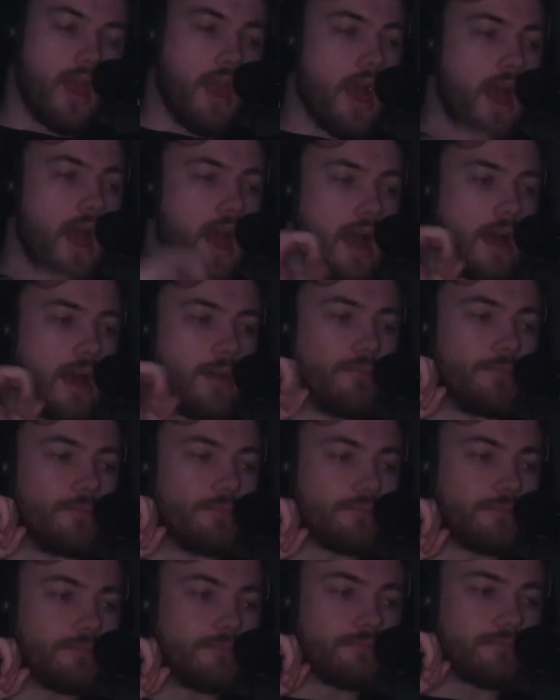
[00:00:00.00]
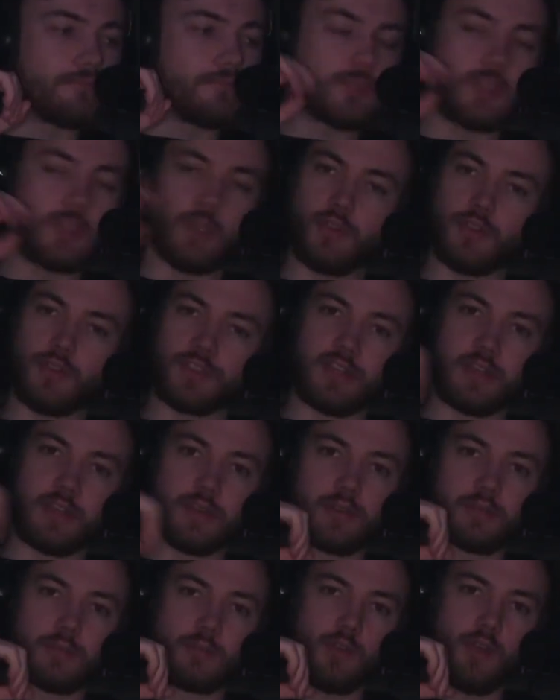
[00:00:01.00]
Told you I was going to do
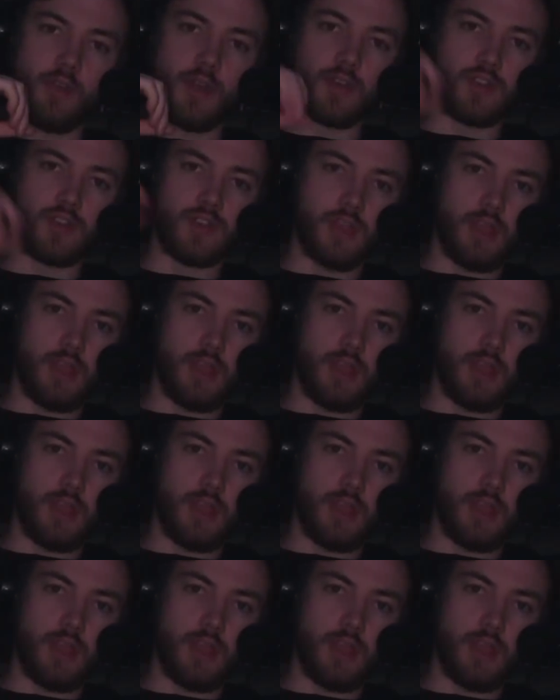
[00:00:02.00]
some cringe.